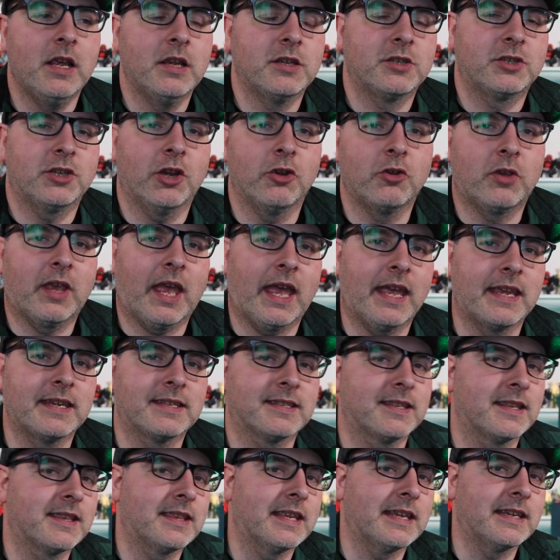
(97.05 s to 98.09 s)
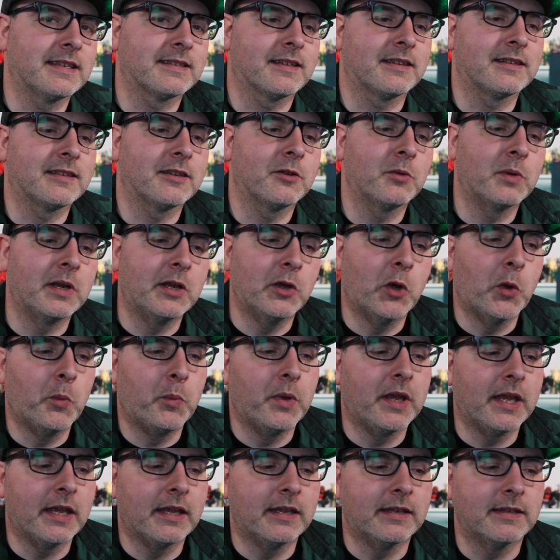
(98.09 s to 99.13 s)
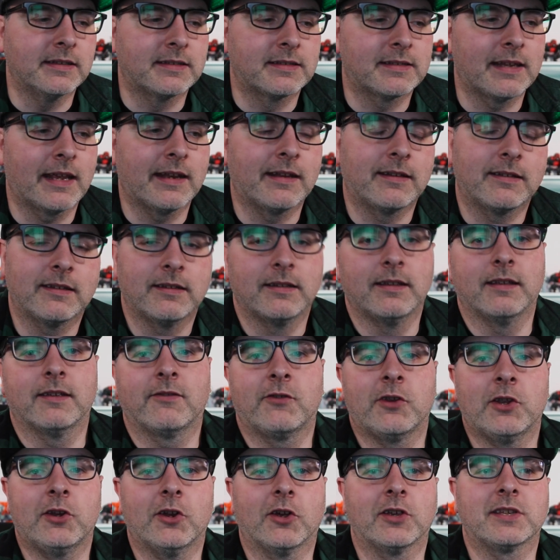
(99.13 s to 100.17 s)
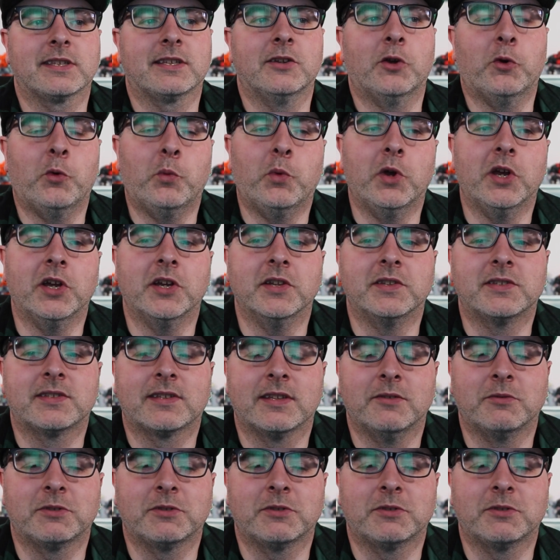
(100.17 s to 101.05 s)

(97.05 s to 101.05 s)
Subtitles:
showcased the things I do a little bit and said a few nice little words.